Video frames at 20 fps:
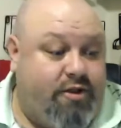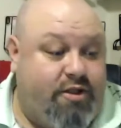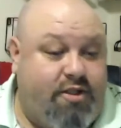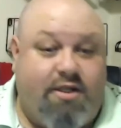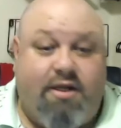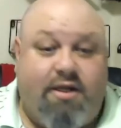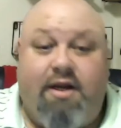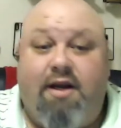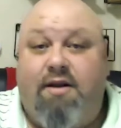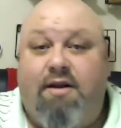because
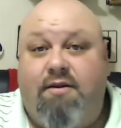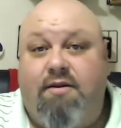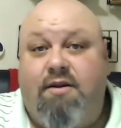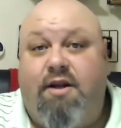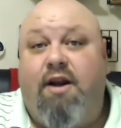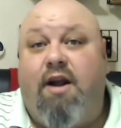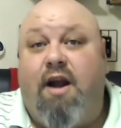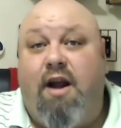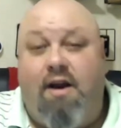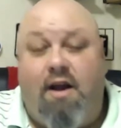I got
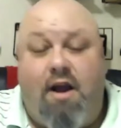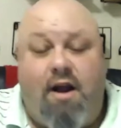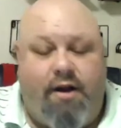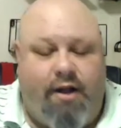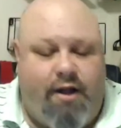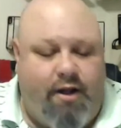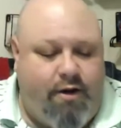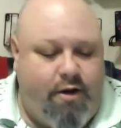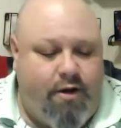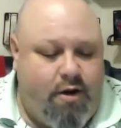an
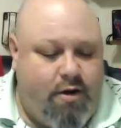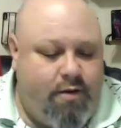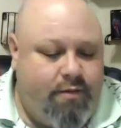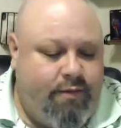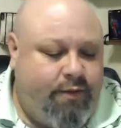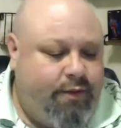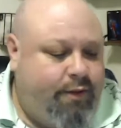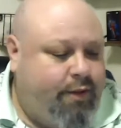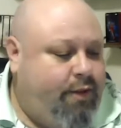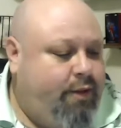I-90 in here.
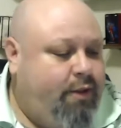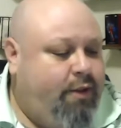Let